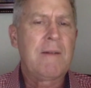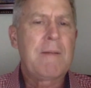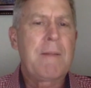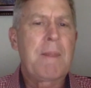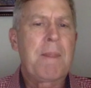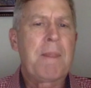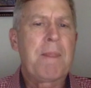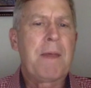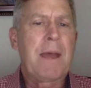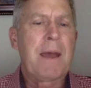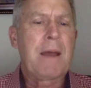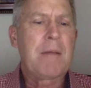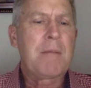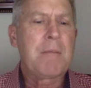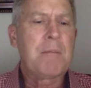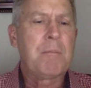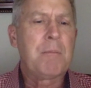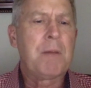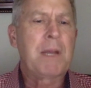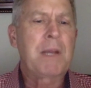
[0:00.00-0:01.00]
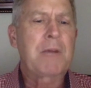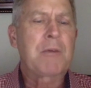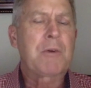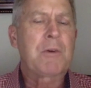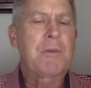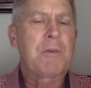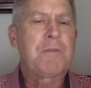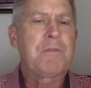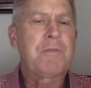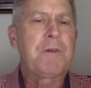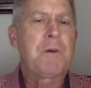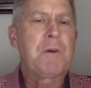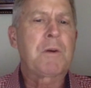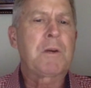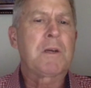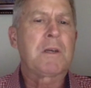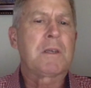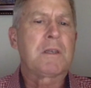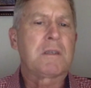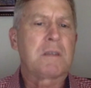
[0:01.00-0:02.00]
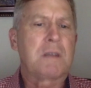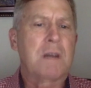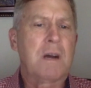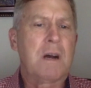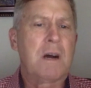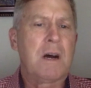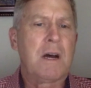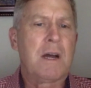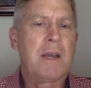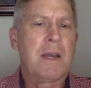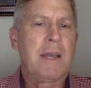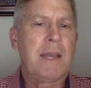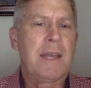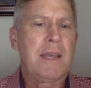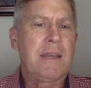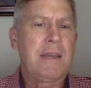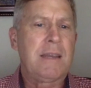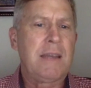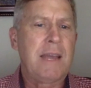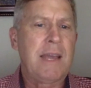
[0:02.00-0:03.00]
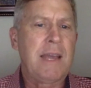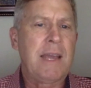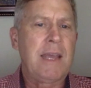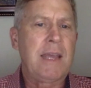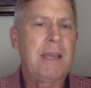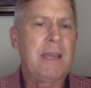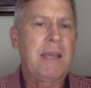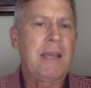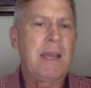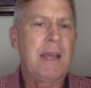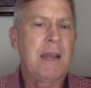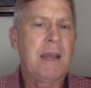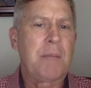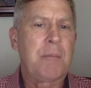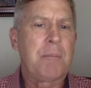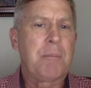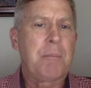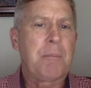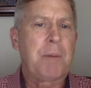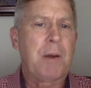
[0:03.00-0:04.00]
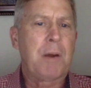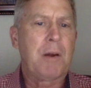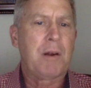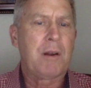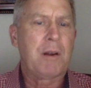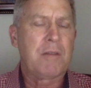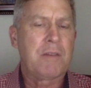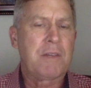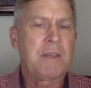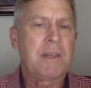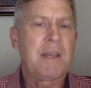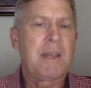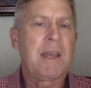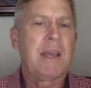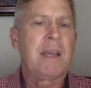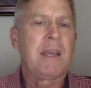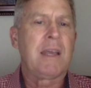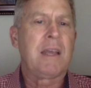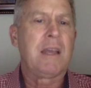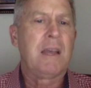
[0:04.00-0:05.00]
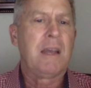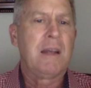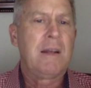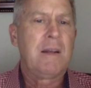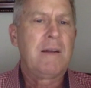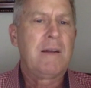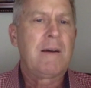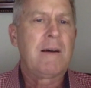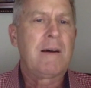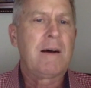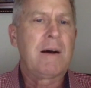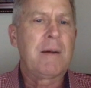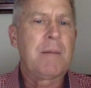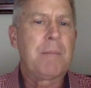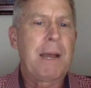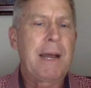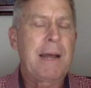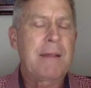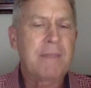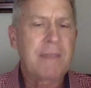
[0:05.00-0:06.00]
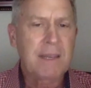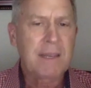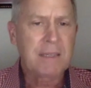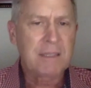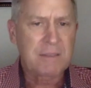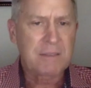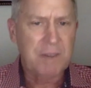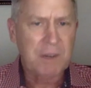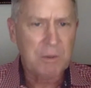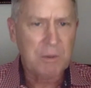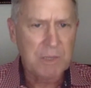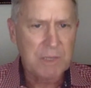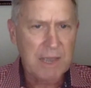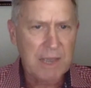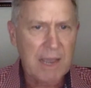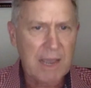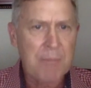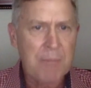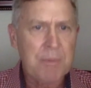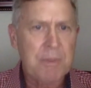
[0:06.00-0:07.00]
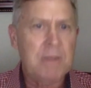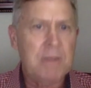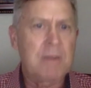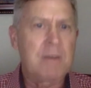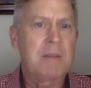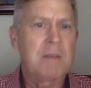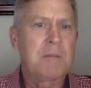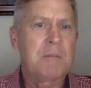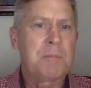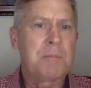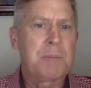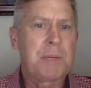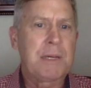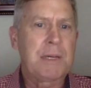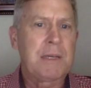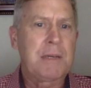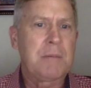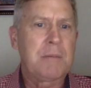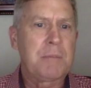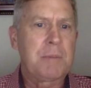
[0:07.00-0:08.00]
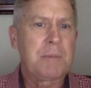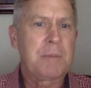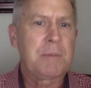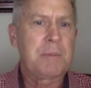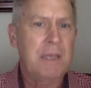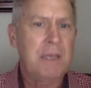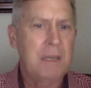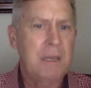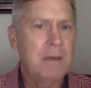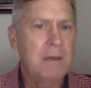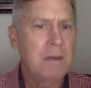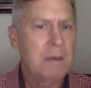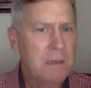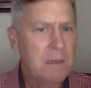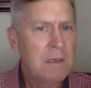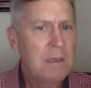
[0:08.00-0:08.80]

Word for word: that micro focused on a day and a part of a day. Um, bad things have always happened, but but here